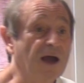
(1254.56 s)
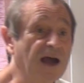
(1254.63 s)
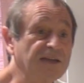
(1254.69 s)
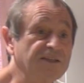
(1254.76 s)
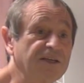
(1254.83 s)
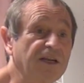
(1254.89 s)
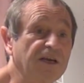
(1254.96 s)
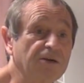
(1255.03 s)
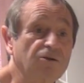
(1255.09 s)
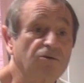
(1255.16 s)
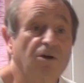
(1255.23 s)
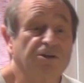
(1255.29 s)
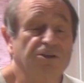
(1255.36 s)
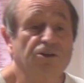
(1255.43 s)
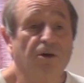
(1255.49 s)
as in a
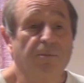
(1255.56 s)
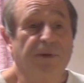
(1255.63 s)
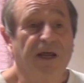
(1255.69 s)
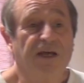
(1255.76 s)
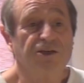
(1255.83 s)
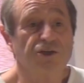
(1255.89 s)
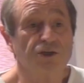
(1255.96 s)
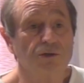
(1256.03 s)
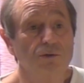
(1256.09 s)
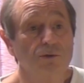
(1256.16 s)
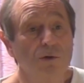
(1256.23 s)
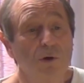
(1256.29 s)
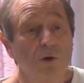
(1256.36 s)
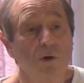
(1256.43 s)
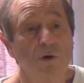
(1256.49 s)
karate
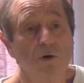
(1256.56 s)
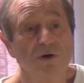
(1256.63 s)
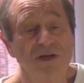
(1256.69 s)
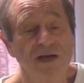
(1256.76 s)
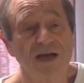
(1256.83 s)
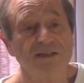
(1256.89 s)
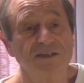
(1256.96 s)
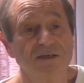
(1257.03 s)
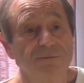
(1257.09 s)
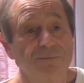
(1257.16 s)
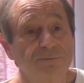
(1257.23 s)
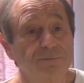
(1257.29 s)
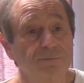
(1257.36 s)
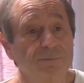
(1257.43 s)
combination or a kata.